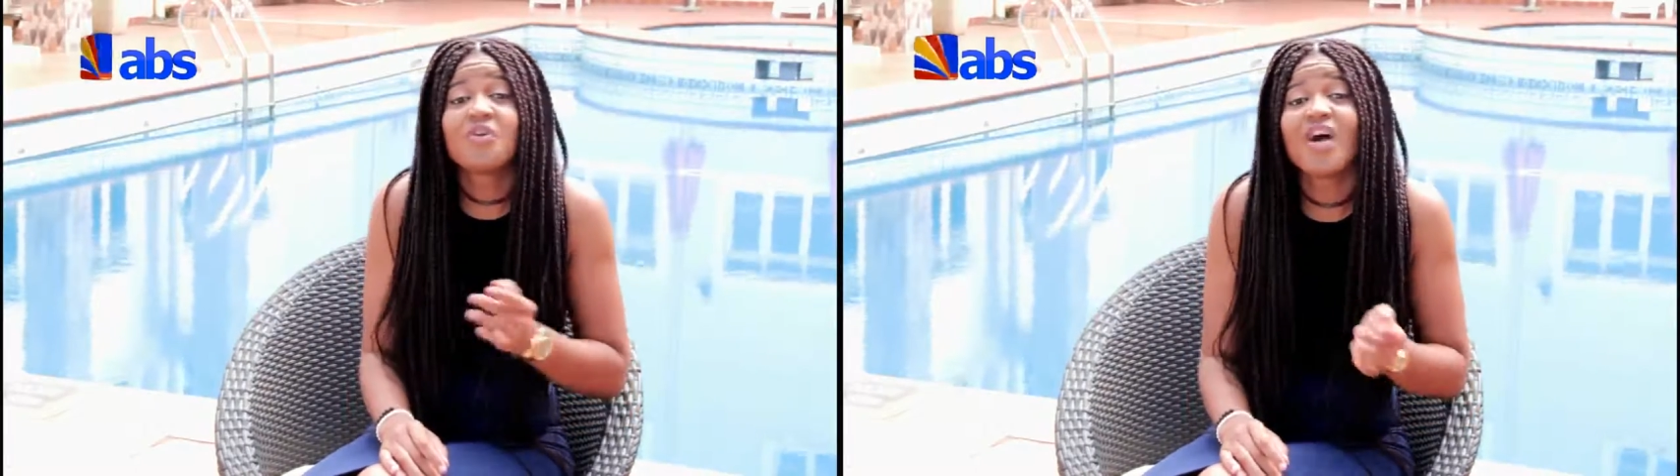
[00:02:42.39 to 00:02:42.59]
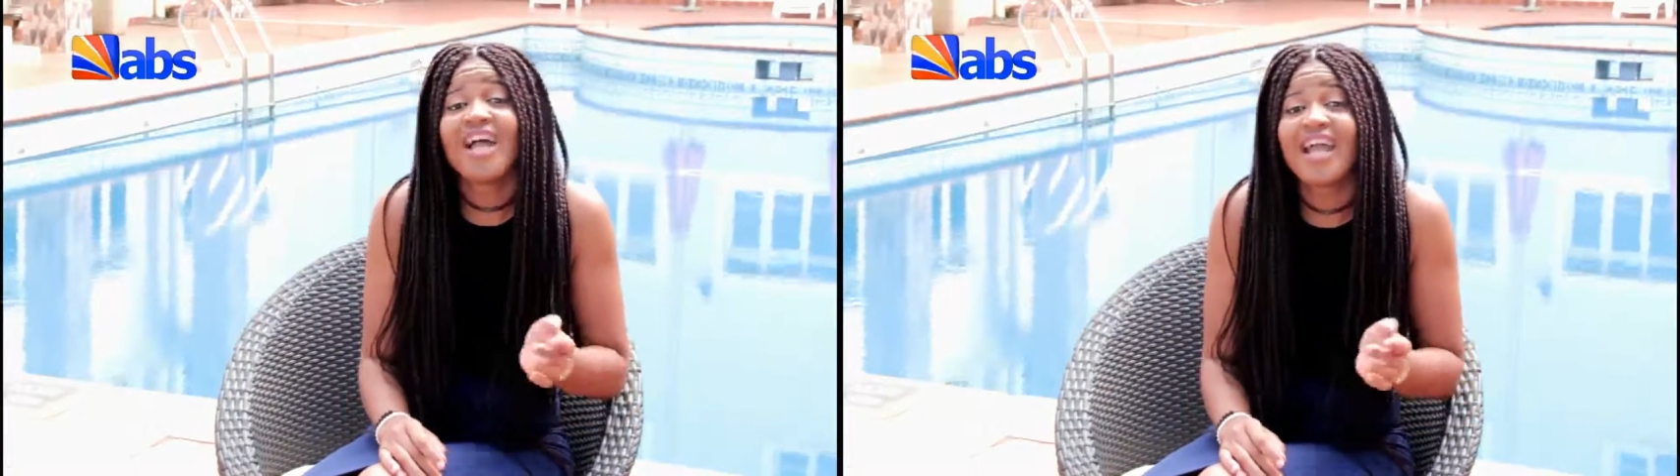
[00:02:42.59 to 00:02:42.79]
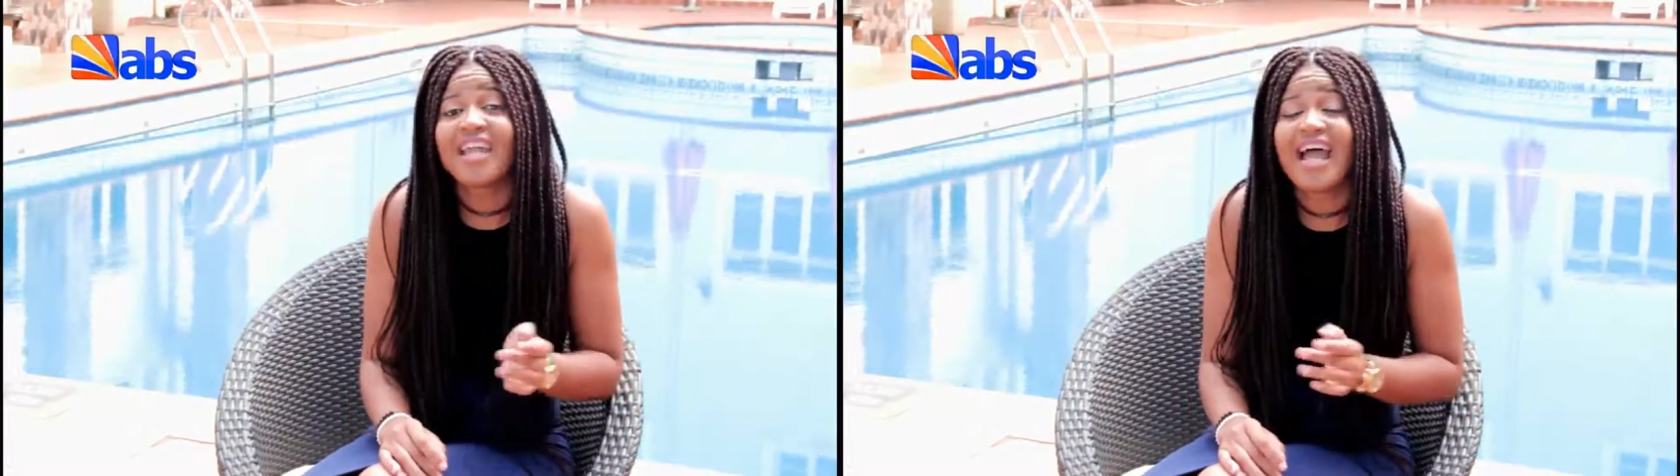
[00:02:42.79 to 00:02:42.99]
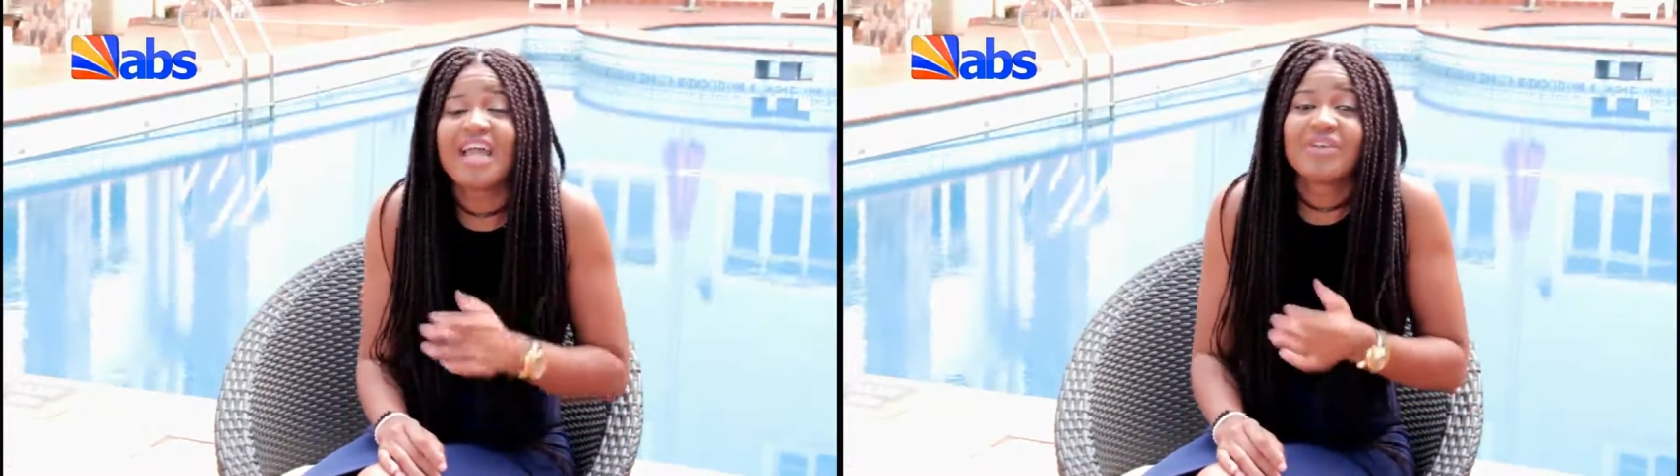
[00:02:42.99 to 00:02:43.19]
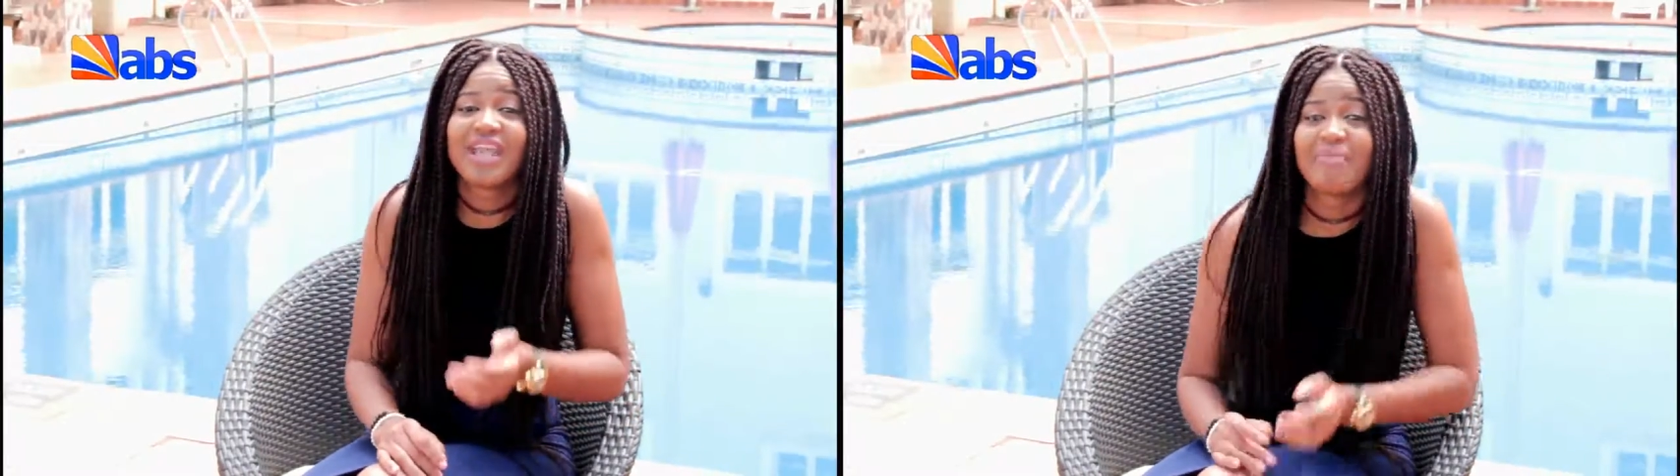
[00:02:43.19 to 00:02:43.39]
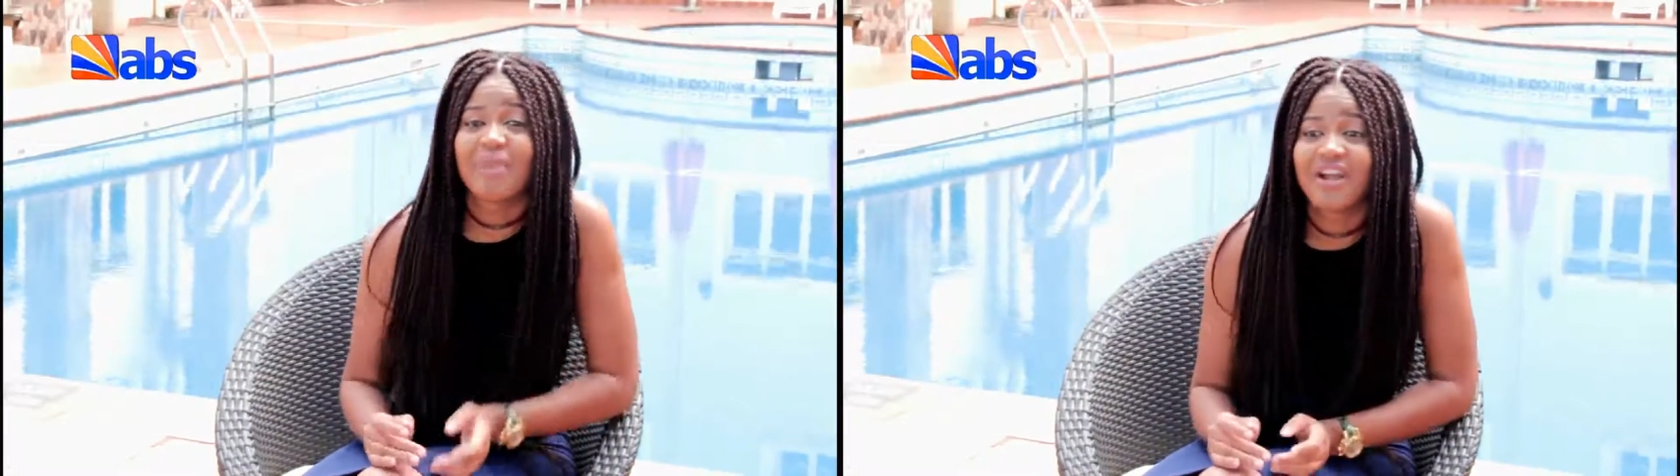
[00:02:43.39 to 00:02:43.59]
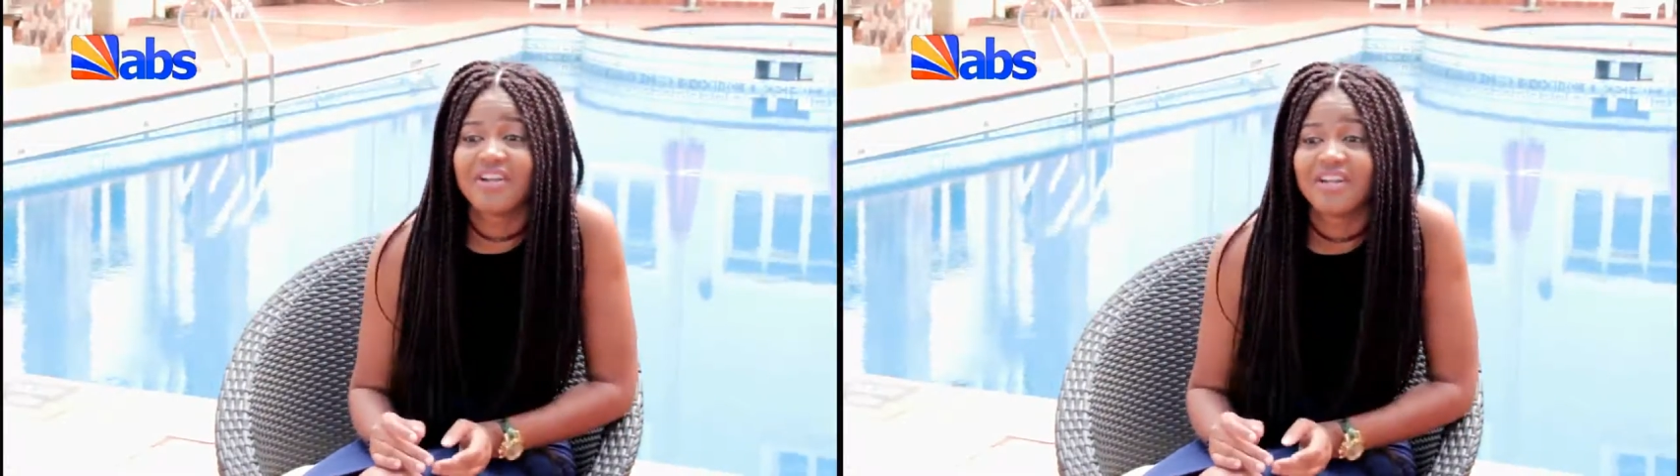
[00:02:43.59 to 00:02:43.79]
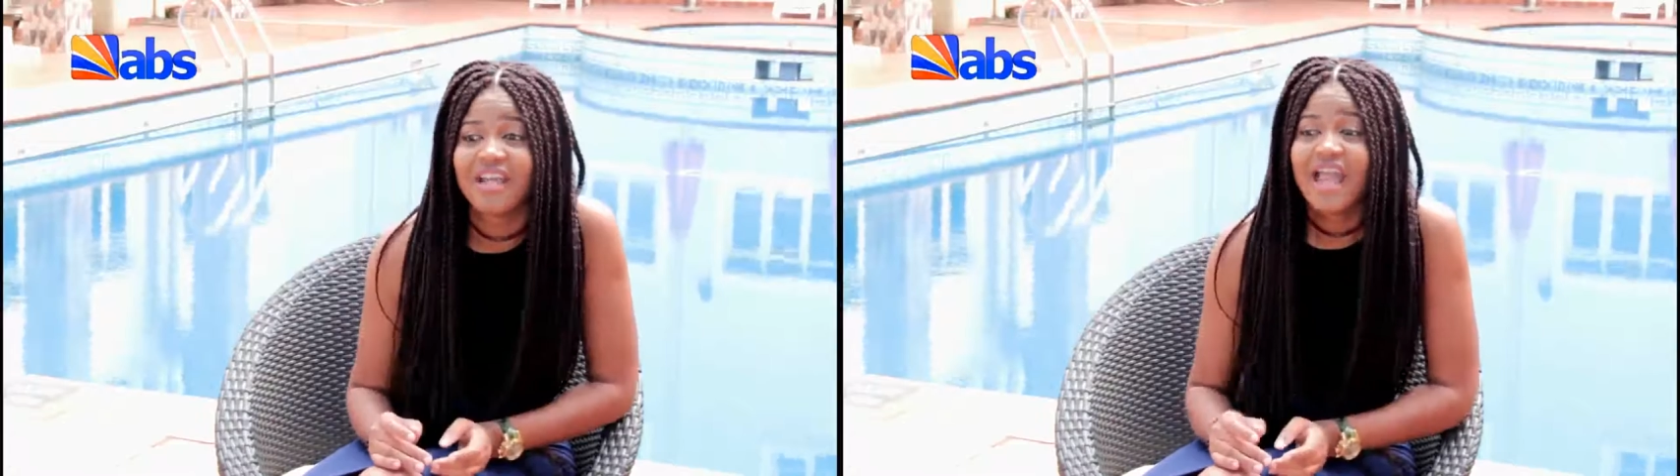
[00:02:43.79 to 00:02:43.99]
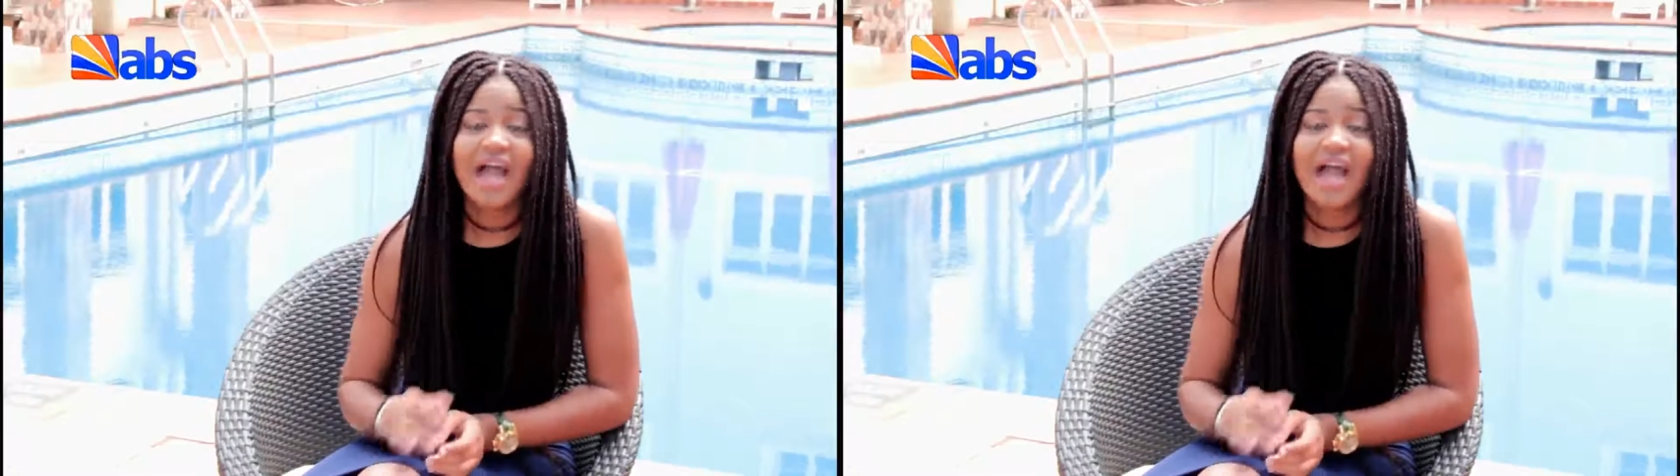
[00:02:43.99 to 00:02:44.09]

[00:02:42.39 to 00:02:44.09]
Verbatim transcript: you go ahead and you get married